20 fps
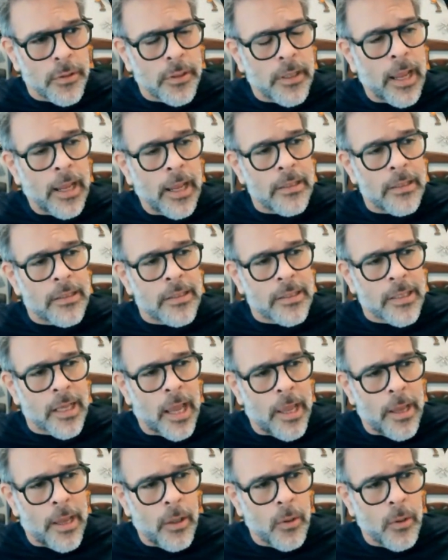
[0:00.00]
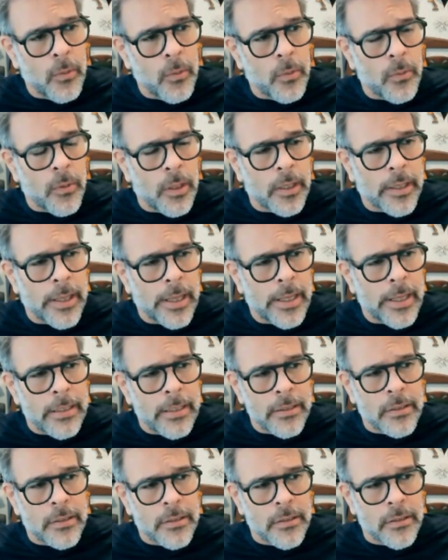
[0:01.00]
gain scale
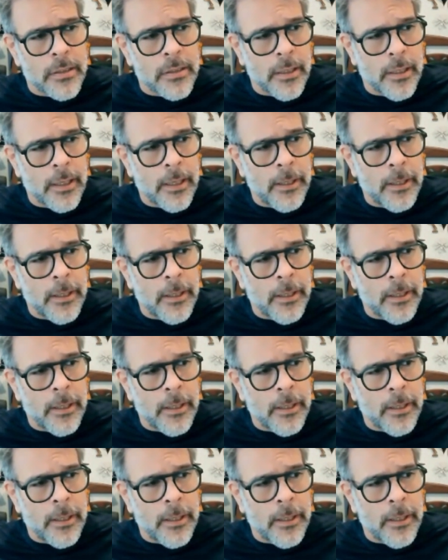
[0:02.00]
against